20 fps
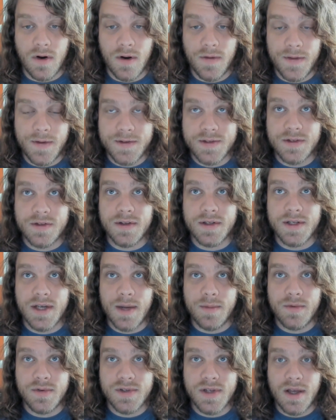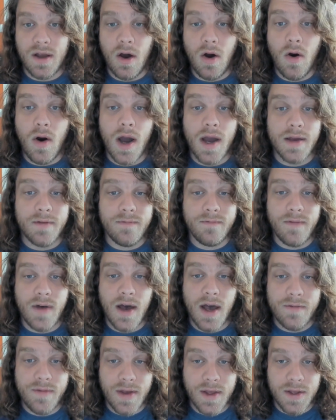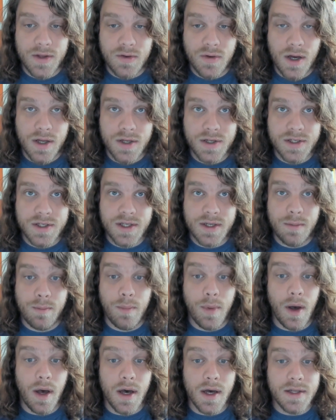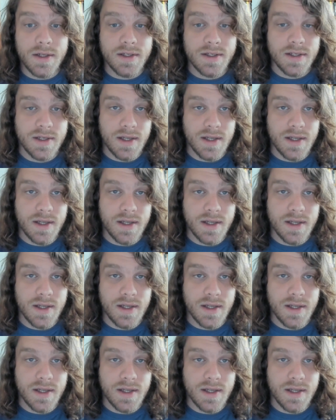And these are the type who say, "Oh, I I value hunting, but